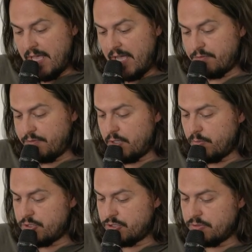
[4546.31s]
I
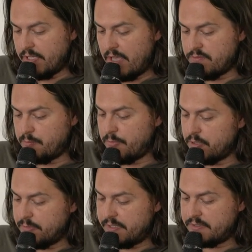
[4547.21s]
think we should have a
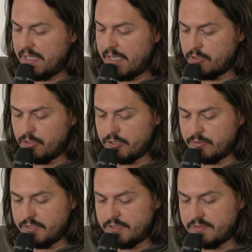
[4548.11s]
permanent dialogue
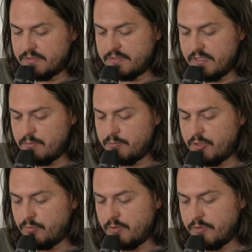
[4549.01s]
on this theme
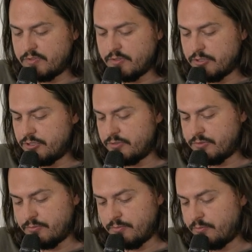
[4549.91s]
between
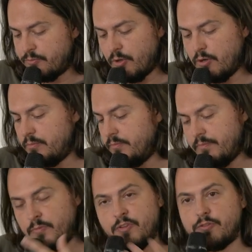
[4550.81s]
researchers
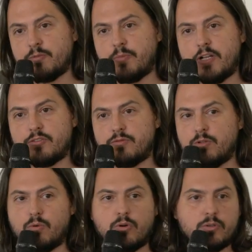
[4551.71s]
from different parts of
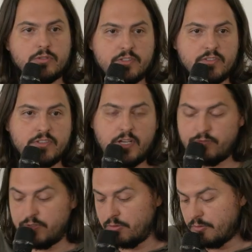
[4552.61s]
the world, the
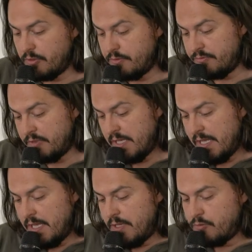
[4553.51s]
South and North,
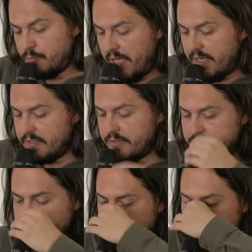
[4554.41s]
to better
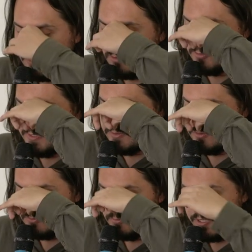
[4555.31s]
understand the
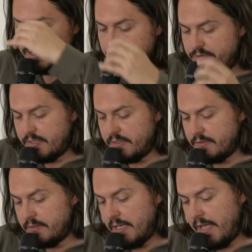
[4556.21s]
context we live
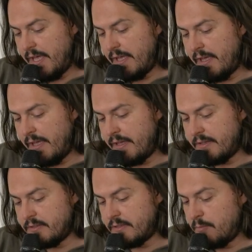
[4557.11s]
in,
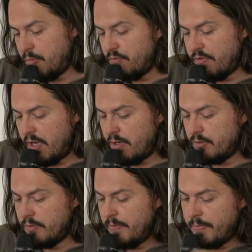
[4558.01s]
and above
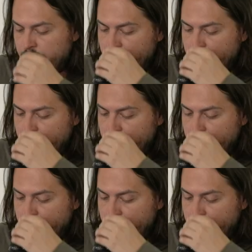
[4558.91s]
all,